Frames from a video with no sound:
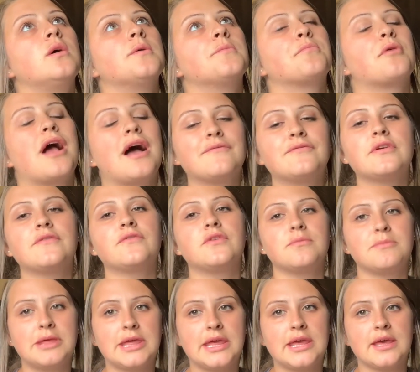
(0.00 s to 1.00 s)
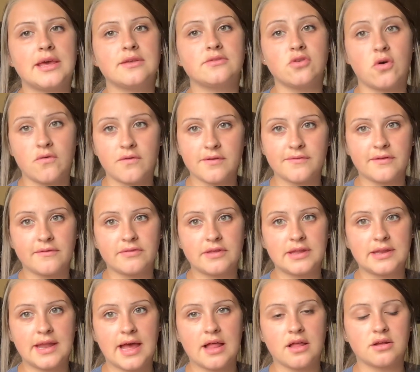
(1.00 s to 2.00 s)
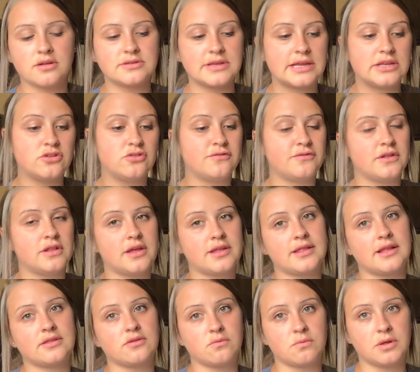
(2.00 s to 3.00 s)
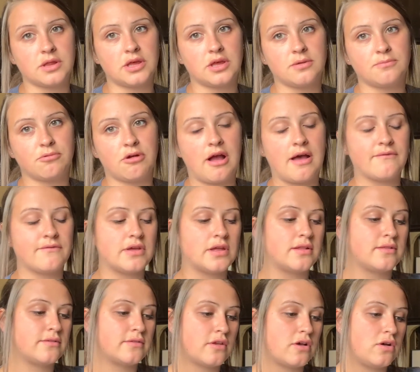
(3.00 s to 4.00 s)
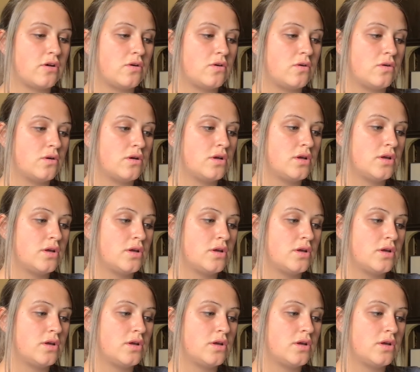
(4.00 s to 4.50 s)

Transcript: profit for me is over fifteen dollars, I do feel like that's a really good profit. So